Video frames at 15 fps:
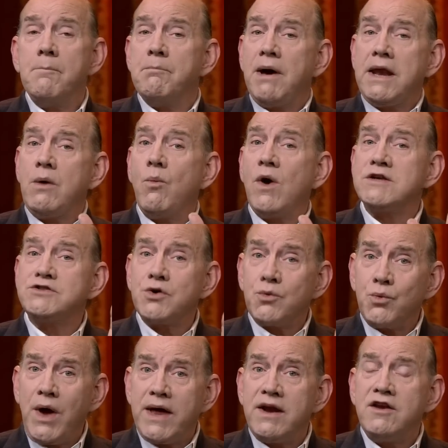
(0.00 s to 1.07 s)
but he wasn't
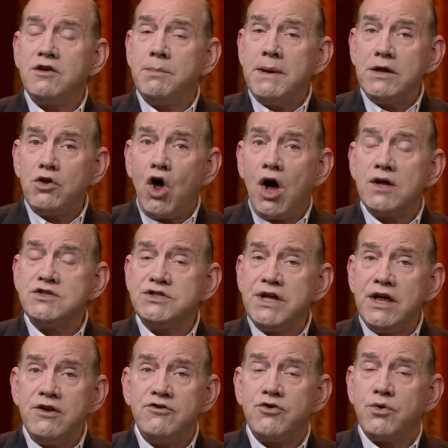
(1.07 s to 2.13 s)
ready to be launched
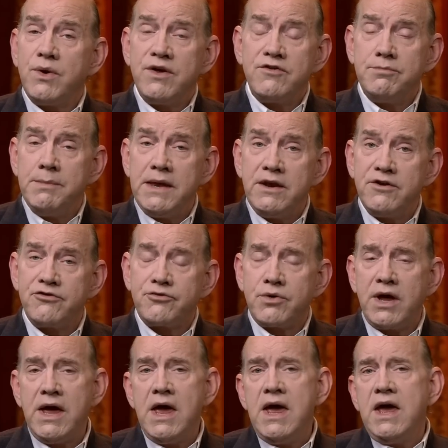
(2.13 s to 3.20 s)
into his ministry.